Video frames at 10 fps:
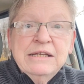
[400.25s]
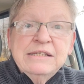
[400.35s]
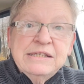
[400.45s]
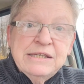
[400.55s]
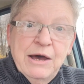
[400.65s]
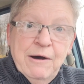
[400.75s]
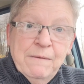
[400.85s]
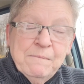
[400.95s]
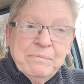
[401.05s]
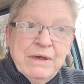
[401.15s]

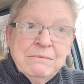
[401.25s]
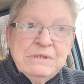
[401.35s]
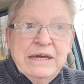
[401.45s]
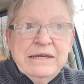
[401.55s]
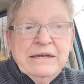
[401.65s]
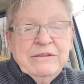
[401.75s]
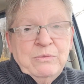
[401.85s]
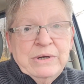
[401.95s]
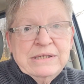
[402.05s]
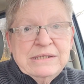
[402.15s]
So I'm taking
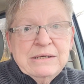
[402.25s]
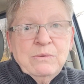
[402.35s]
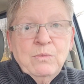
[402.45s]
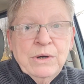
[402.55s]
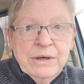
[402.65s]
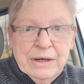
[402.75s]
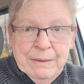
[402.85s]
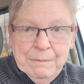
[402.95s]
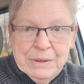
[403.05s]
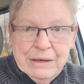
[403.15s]
the ones that weren't
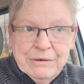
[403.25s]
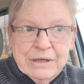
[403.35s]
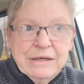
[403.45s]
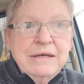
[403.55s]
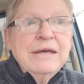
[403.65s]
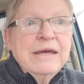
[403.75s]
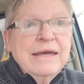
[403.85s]
uploaded